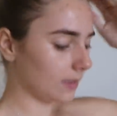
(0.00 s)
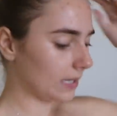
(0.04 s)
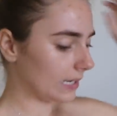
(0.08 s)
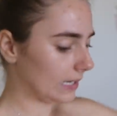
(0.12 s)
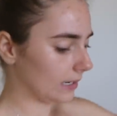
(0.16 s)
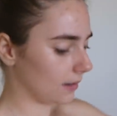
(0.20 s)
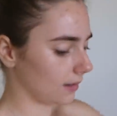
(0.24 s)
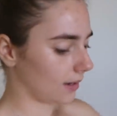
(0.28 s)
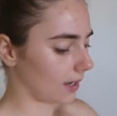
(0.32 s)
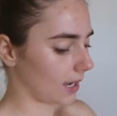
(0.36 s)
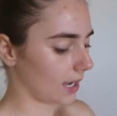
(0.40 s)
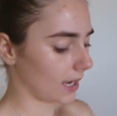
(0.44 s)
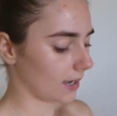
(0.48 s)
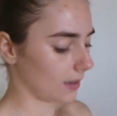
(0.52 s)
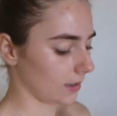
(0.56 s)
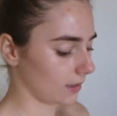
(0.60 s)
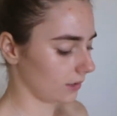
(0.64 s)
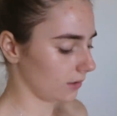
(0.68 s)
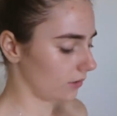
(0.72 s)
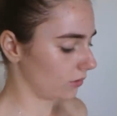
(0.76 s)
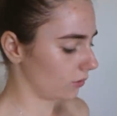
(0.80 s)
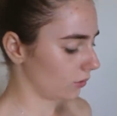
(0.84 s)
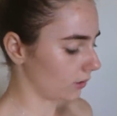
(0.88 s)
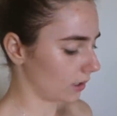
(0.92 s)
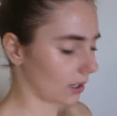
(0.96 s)
I'm here,
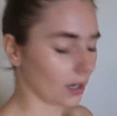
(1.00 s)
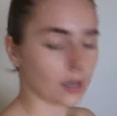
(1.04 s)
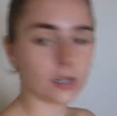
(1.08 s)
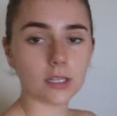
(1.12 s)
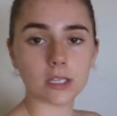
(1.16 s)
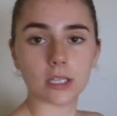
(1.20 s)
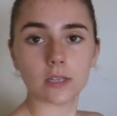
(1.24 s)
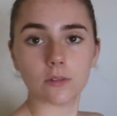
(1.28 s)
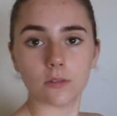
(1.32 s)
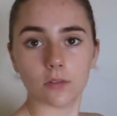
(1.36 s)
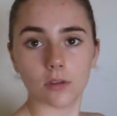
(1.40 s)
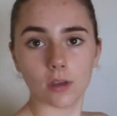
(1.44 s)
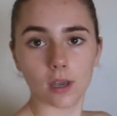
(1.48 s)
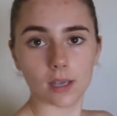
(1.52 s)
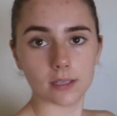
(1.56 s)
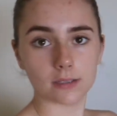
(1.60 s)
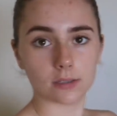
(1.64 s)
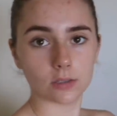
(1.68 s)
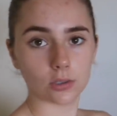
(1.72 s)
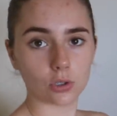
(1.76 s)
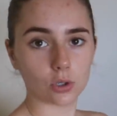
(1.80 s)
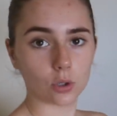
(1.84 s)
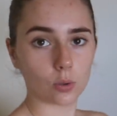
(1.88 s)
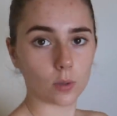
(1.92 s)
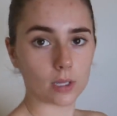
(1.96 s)
I thought I'd give you guys
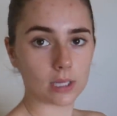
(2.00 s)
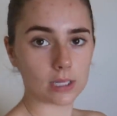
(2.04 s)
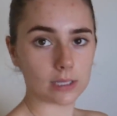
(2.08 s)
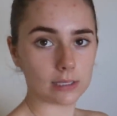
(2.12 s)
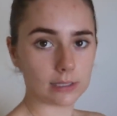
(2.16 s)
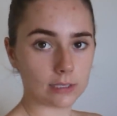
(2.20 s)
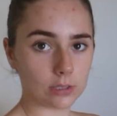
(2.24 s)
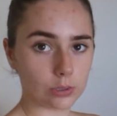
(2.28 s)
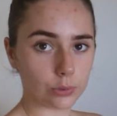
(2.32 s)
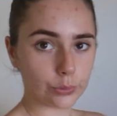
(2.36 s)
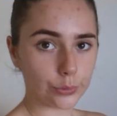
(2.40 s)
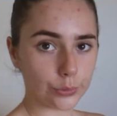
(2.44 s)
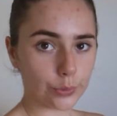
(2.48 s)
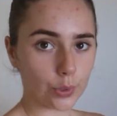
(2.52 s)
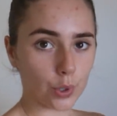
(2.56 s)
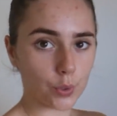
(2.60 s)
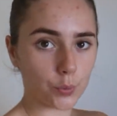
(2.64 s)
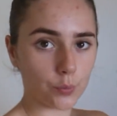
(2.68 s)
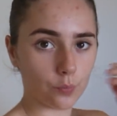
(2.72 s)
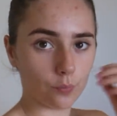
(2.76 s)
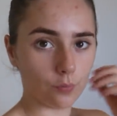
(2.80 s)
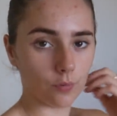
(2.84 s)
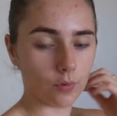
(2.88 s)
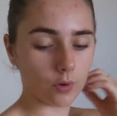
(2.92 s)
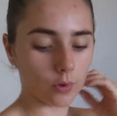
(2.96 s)
a quick little
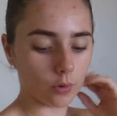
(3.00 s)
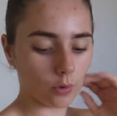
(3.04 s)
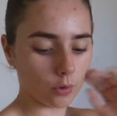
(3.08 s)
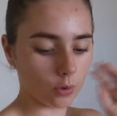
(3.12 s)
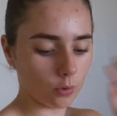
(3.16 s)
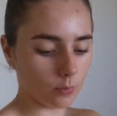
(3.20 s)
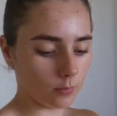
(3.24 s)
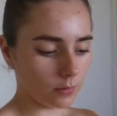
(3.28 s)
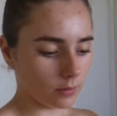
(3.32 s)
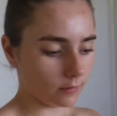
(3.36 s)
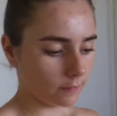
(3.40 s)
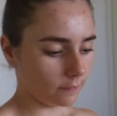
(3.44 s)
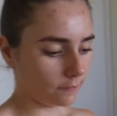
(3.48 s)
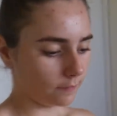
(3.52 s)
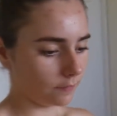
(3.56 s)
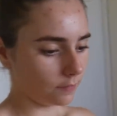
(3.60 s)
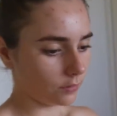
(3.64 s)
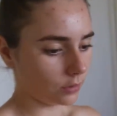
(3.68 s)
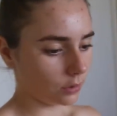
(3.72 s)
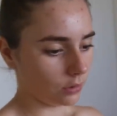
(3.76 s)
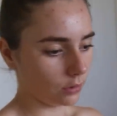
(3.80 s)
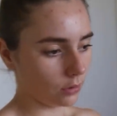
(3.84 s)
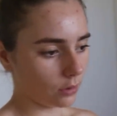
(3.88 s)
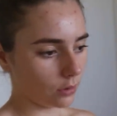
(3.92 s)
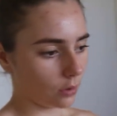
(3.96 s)
room
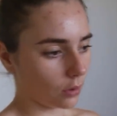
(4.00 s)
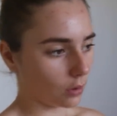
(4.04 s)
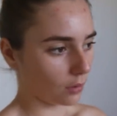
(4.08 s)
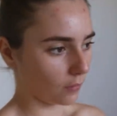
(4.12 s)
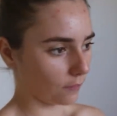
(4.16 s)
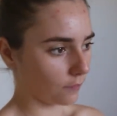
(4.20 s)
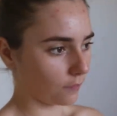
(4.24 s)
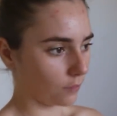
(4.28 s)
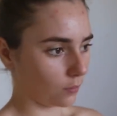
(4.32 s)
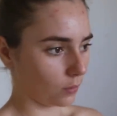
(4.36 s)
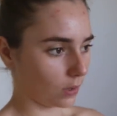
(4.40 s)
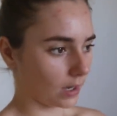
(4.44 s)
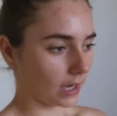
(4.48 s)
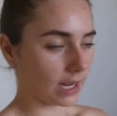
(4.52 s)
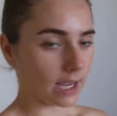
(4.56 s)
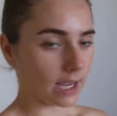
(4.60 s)
view of what